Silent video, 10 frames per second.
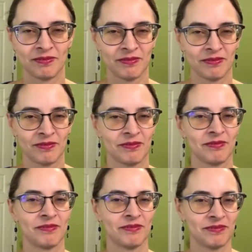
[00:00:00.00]

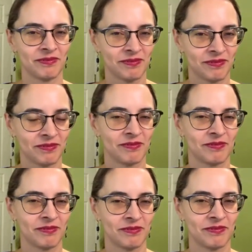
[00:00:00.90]

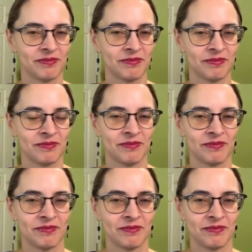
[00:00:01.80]

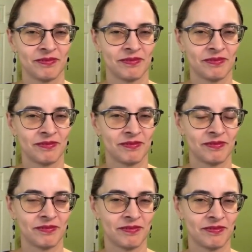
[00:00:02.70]

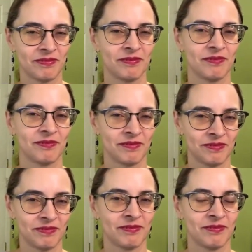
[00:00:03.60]

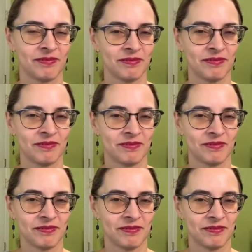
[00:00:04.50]

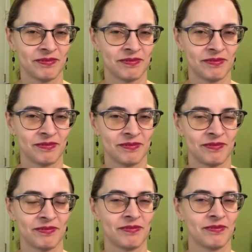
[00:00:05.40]

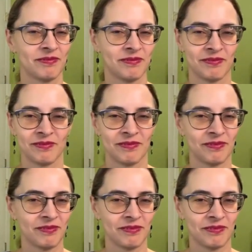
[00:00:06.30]

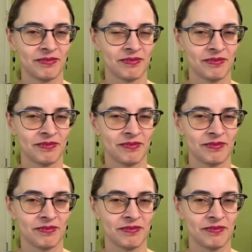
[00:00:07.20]
(not speaking)